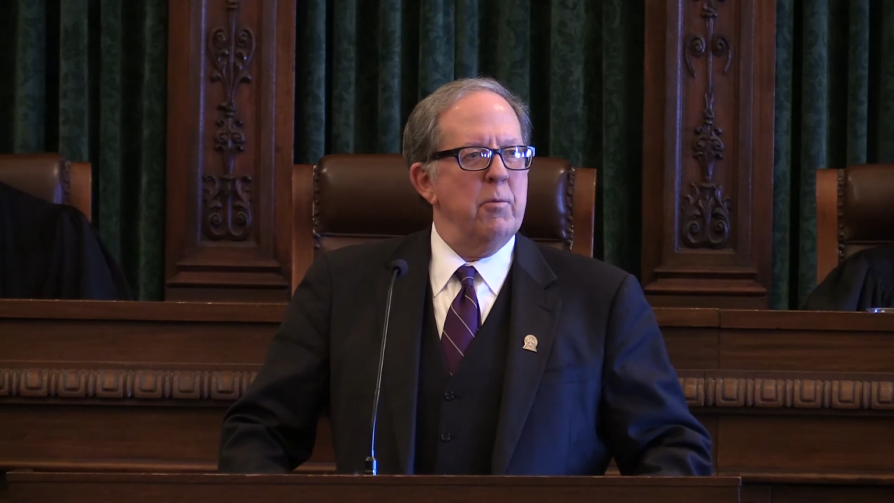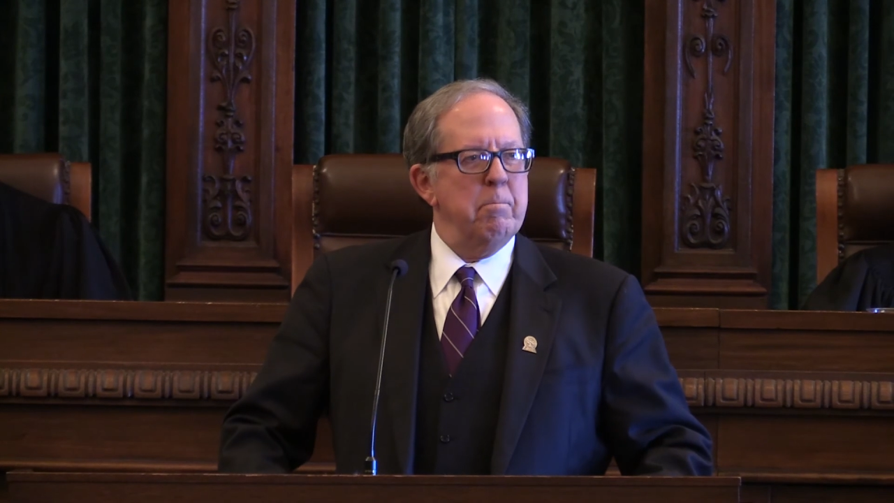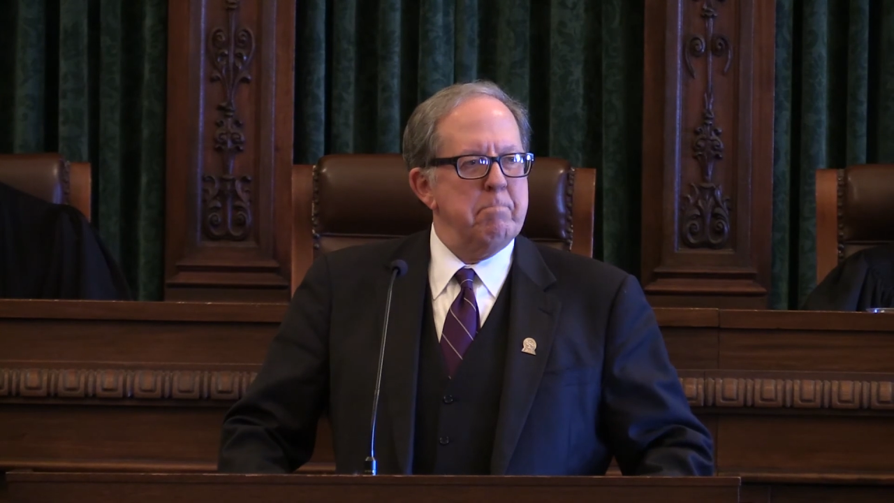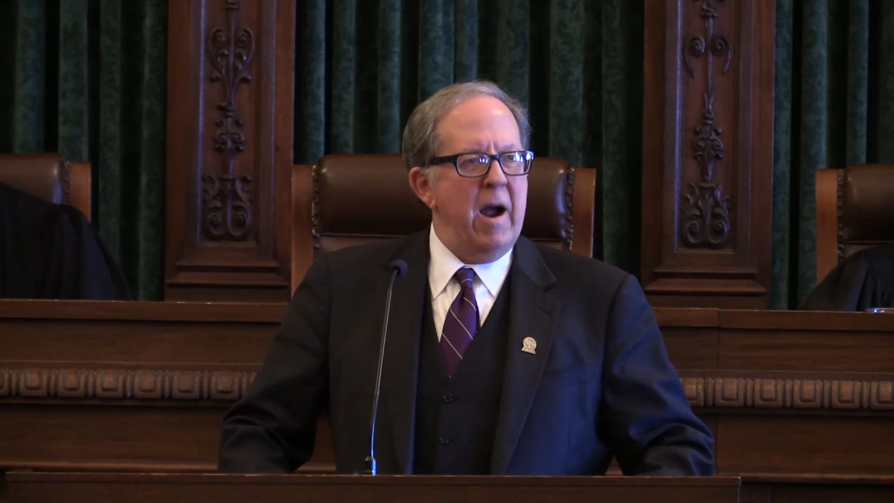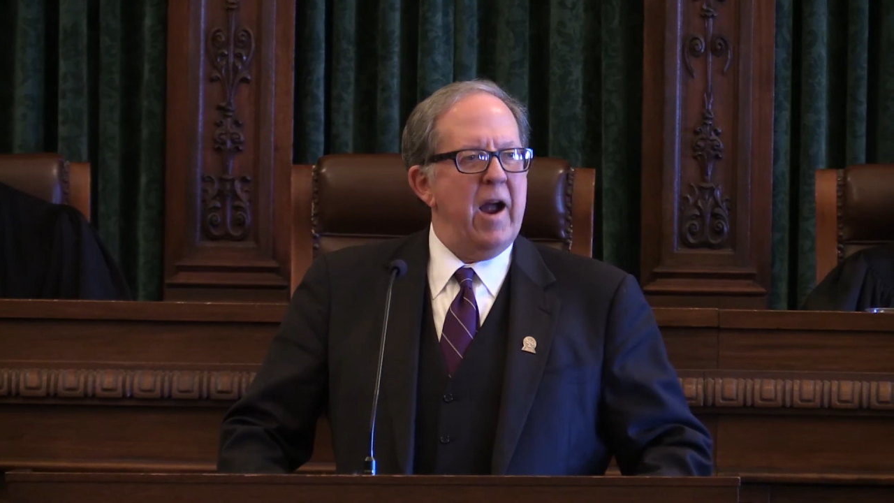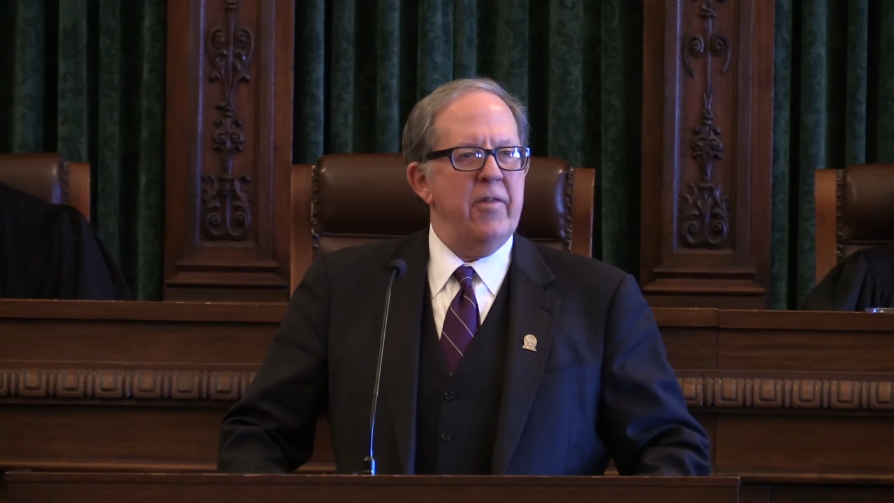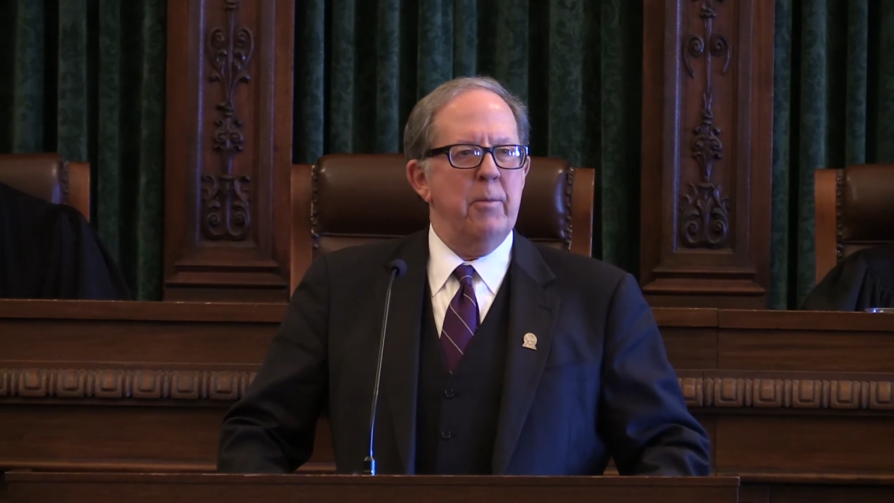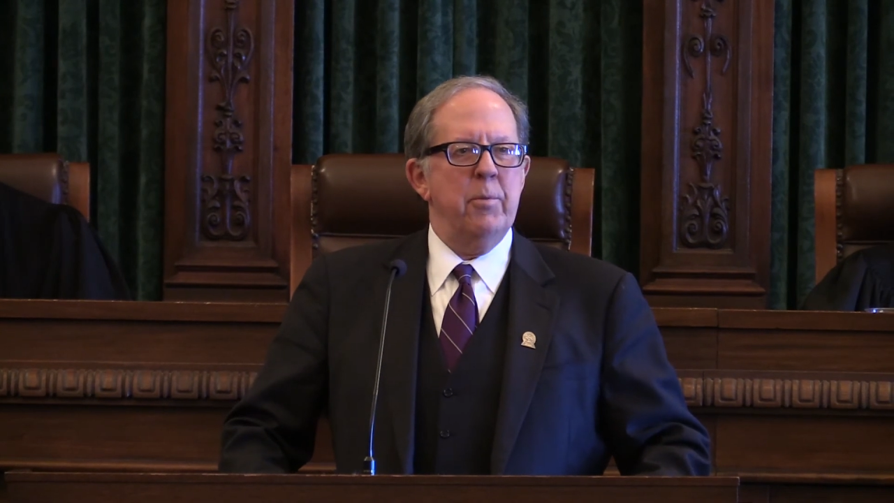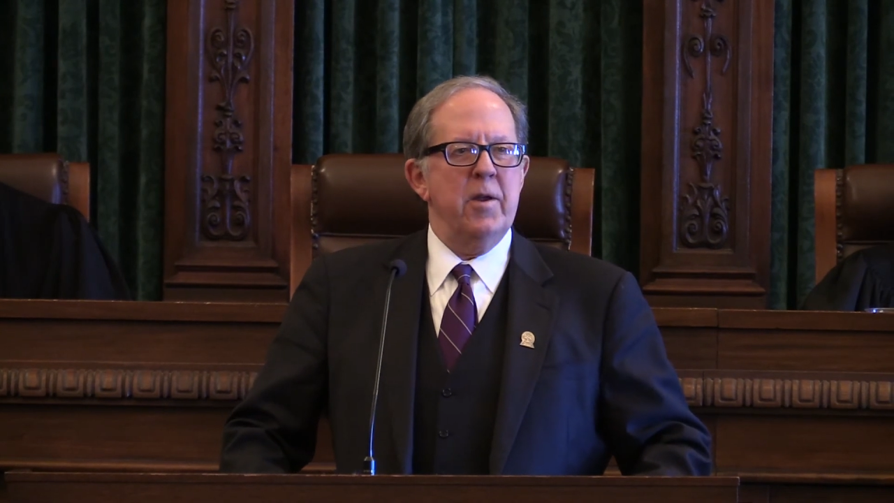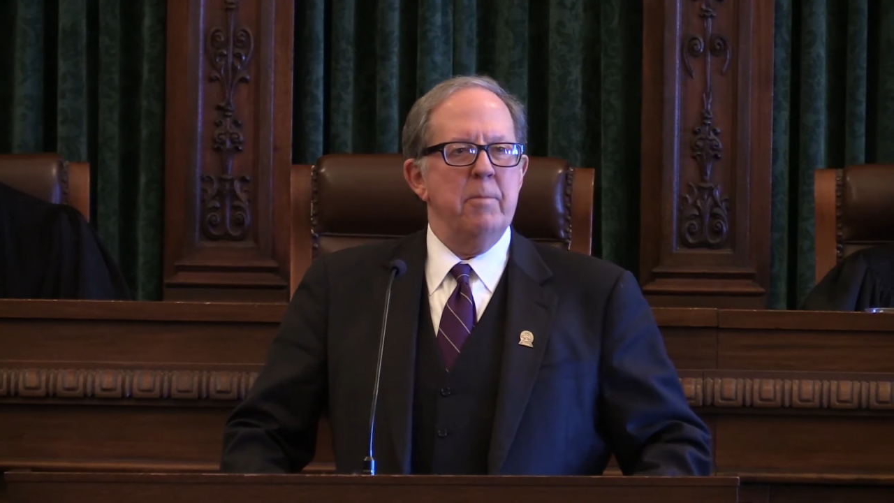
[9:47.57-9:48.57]
by the
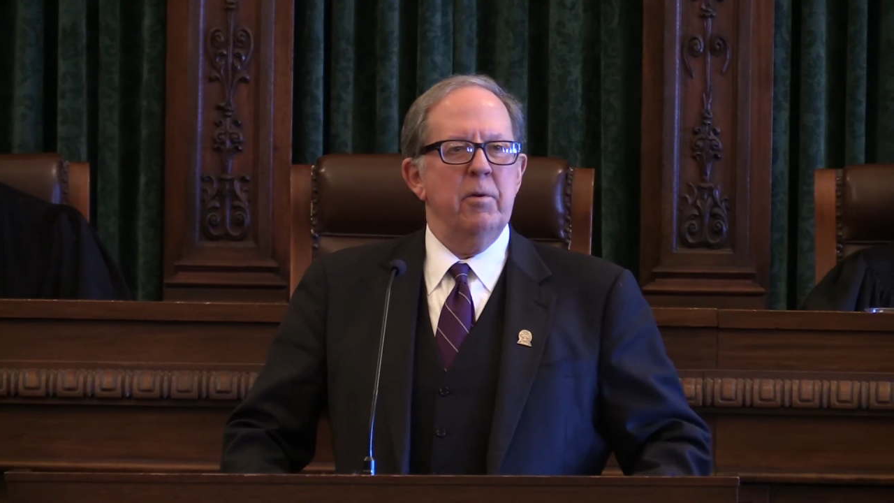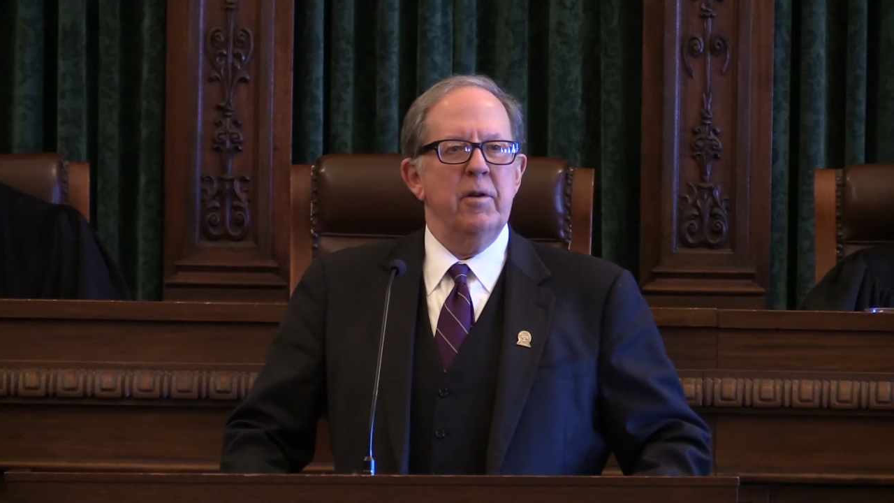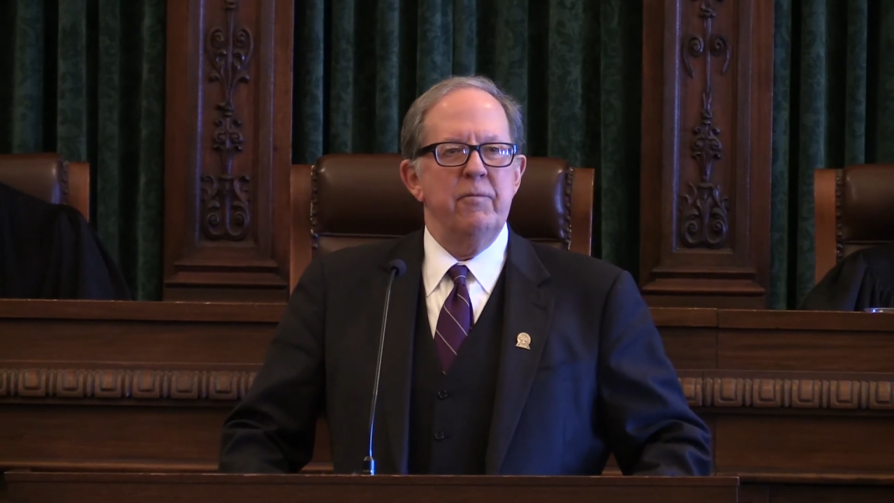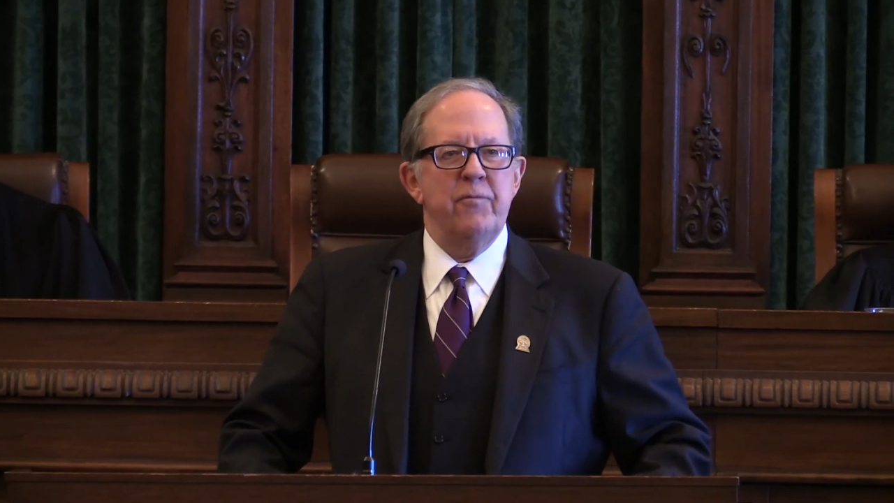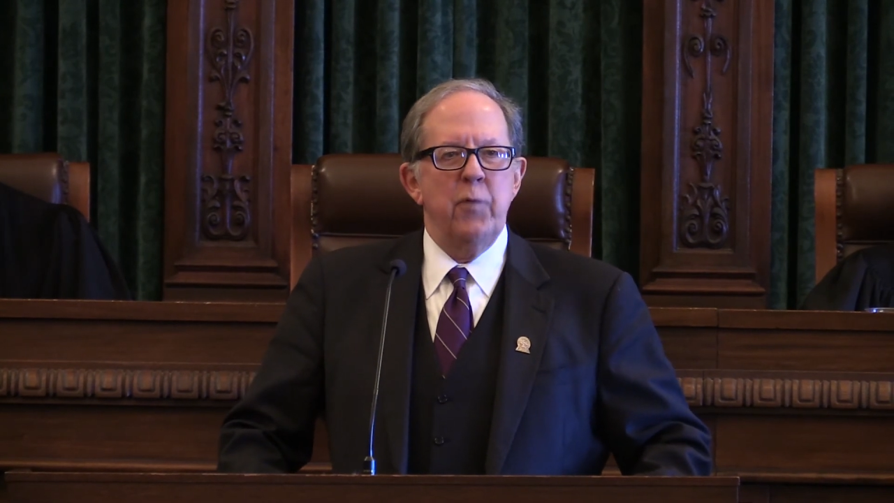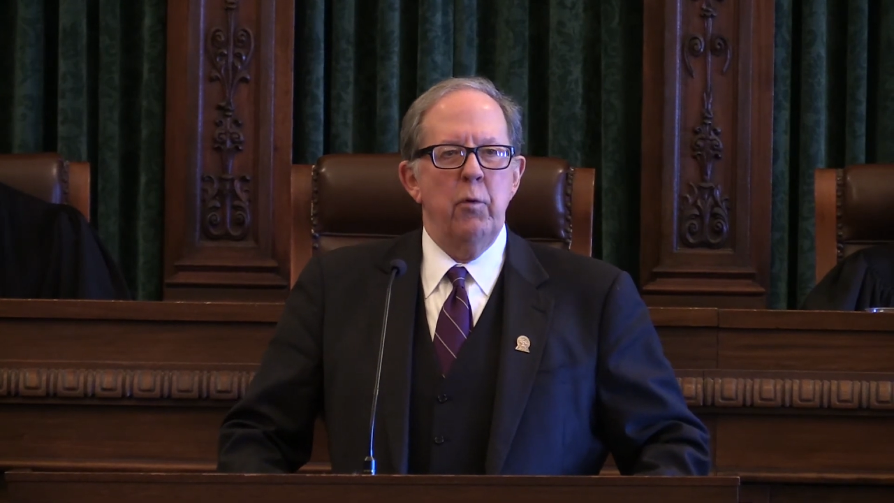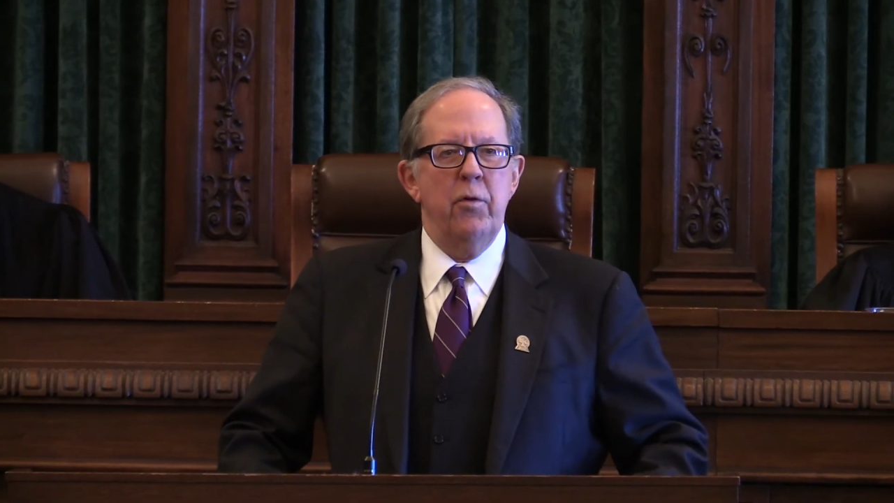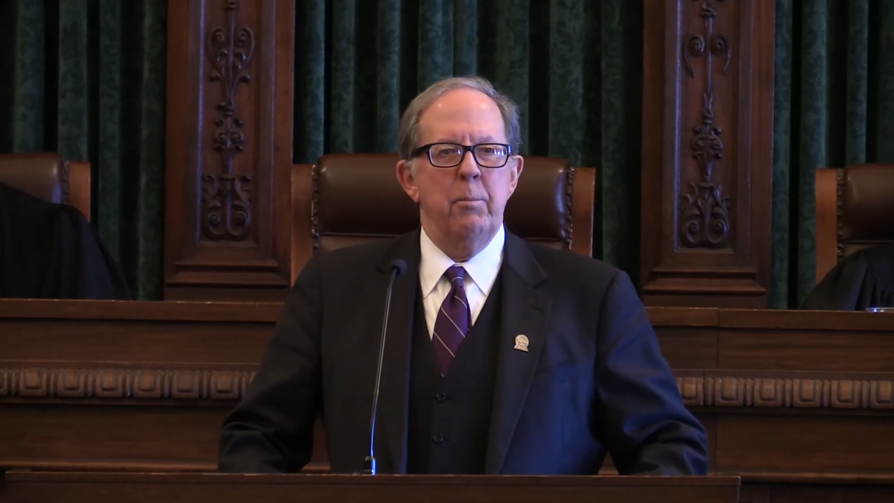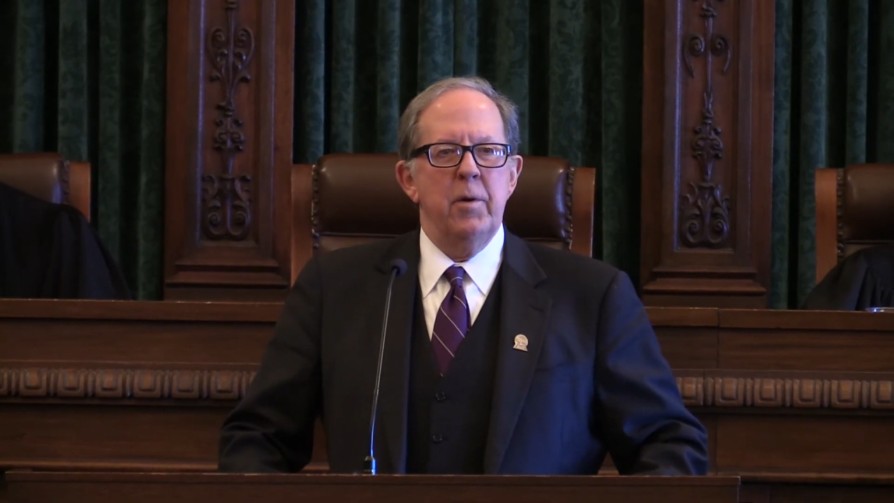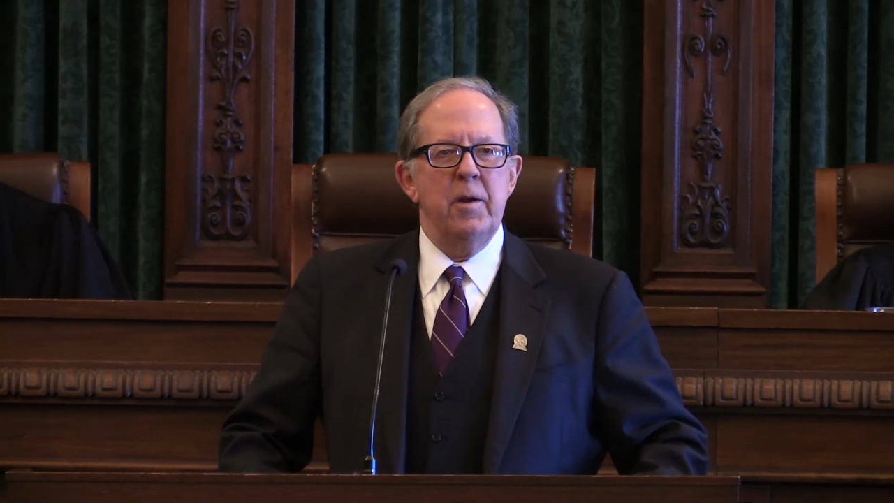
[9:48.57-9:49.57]
people, and for
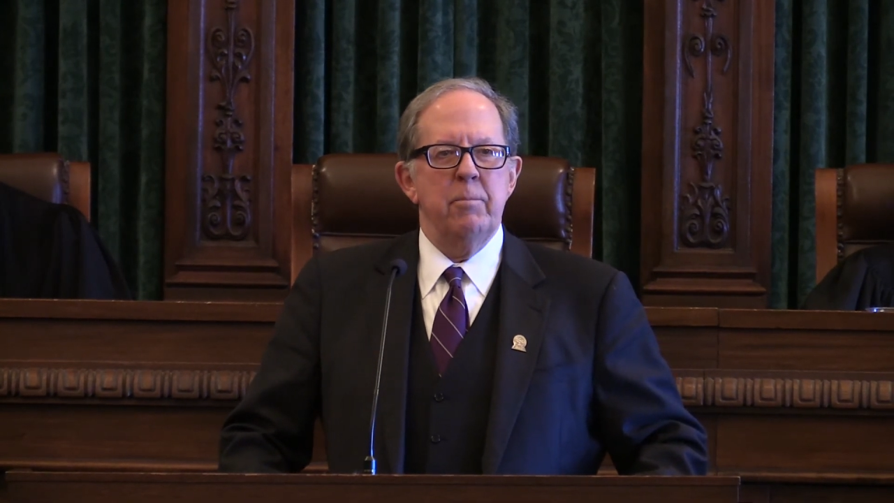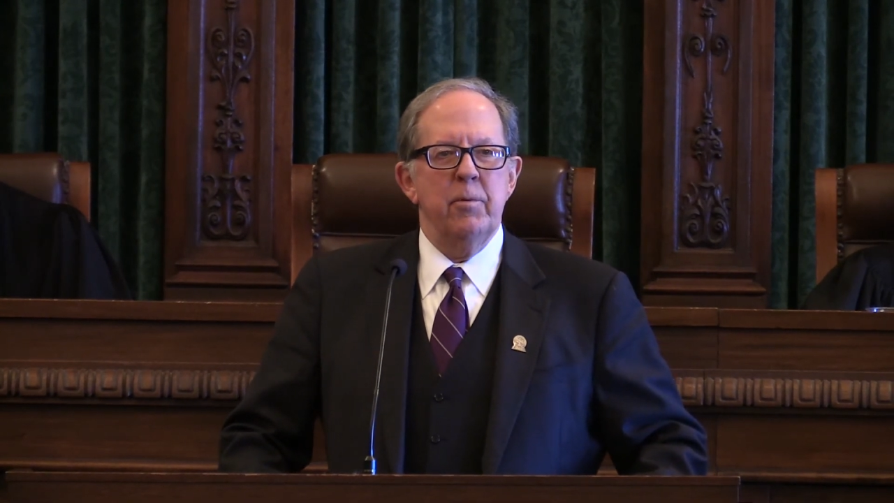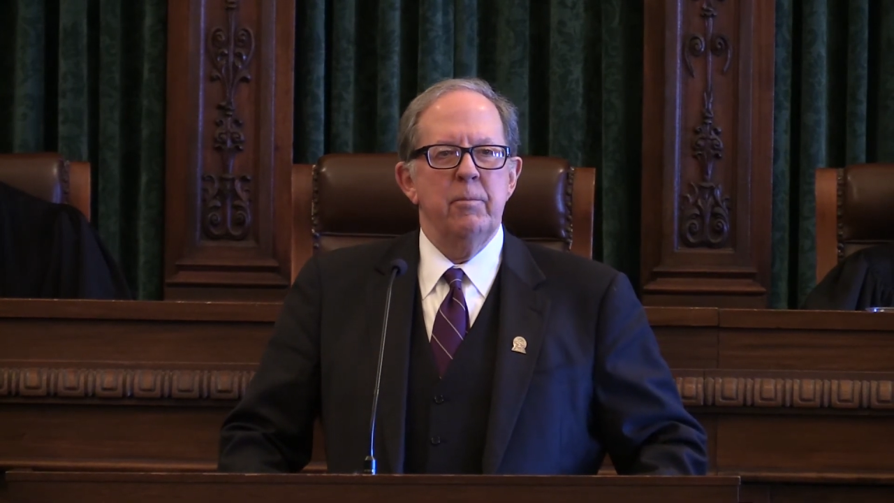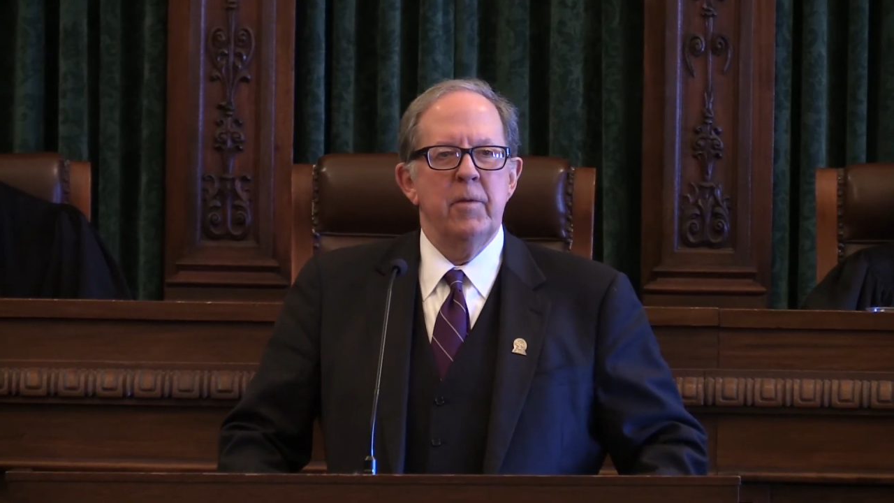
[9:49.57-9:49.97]
the people.